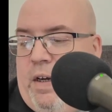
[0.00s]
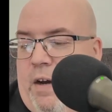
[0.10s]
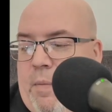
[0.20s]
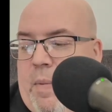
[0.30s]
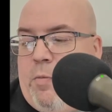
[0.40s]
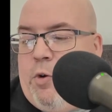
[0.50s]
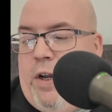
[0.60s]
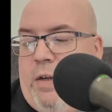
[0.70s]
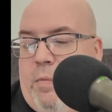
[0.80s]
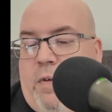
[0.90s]
of a
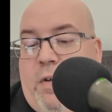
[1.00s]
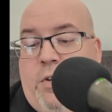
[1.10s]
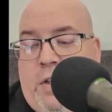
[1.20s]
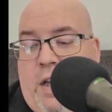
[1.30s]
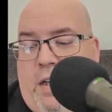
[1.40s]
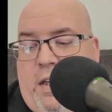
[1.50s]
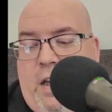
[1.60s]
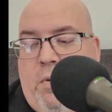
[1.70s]
Memorandum of Understanding